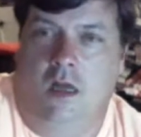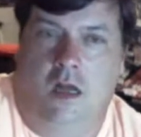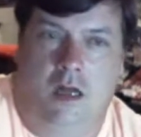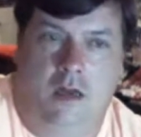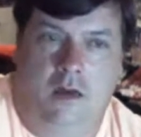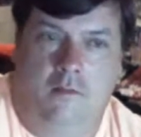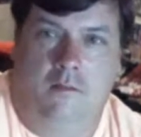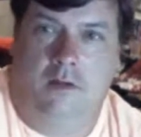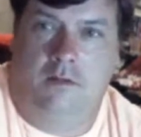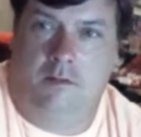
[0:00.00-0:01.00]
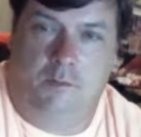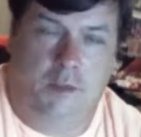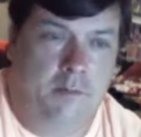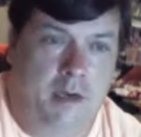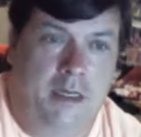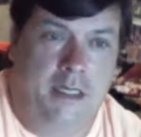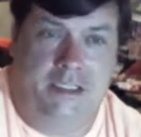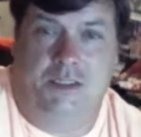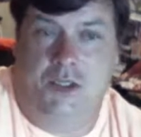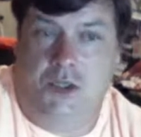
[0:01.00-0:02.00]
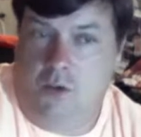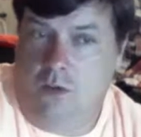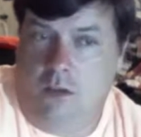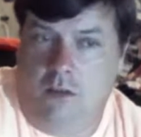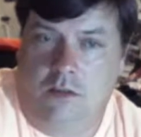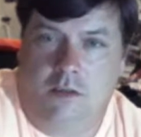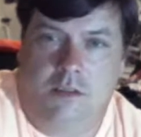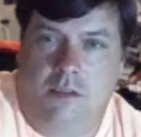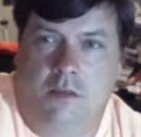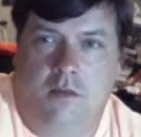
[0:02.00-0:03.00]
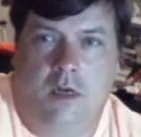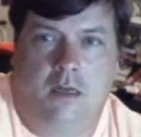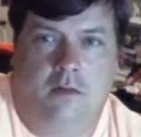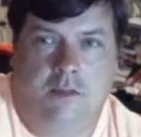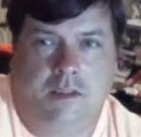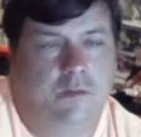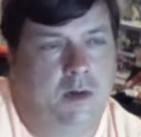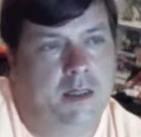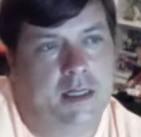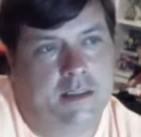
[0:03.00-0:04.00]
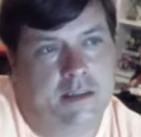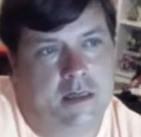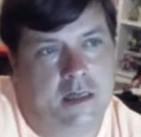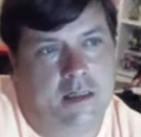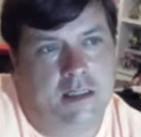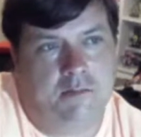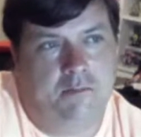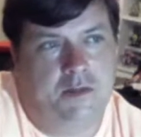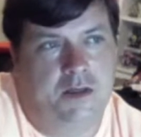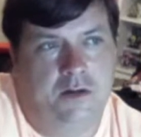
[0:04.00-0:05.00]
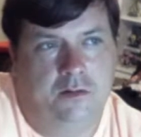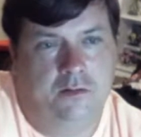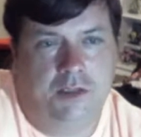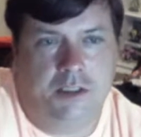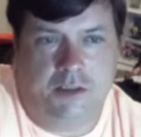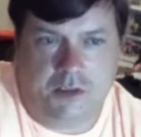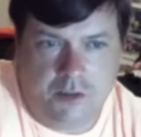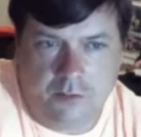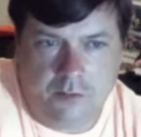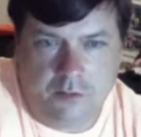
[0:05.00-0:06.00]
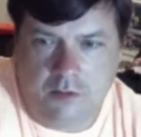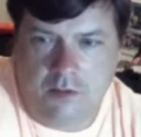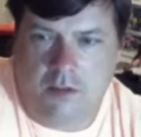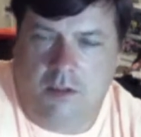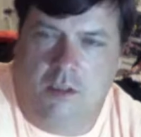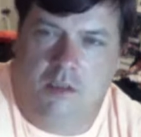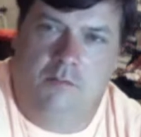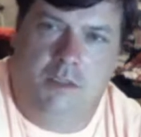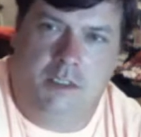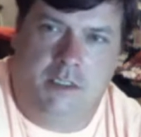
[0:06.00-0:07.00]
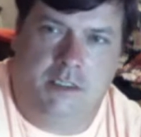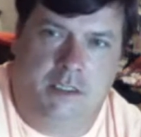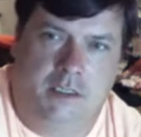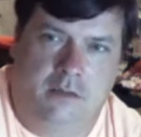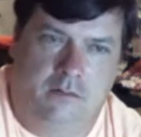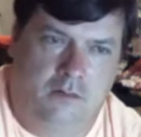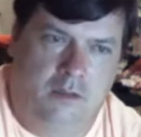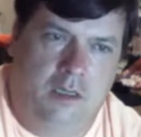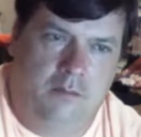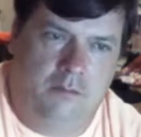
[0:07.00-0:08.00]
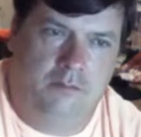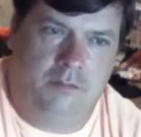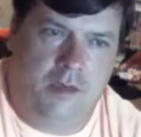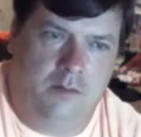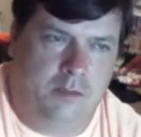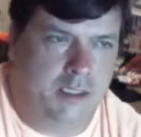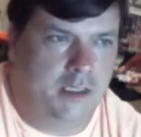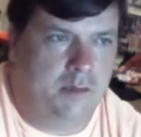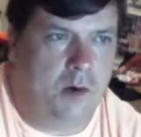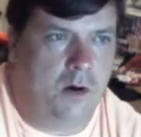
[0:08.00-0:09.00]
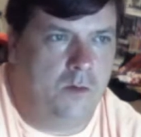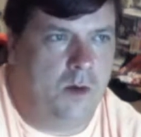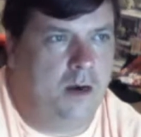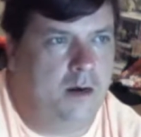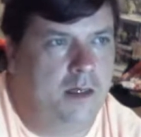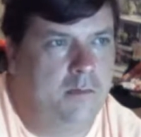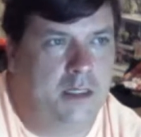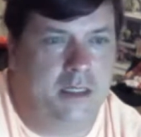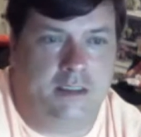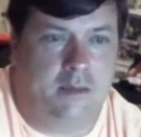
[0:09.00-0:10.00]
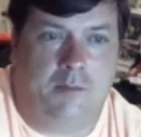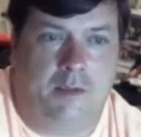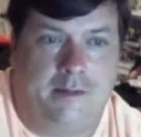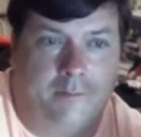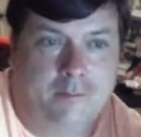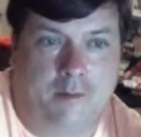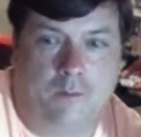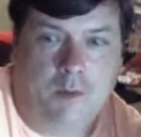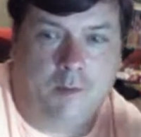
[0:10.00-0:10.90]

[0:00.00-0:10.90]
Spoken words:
The wheel bearing is new, so I don't see why that's a huge issue, but I'll probably end up hardwiring it because I don't plan on putting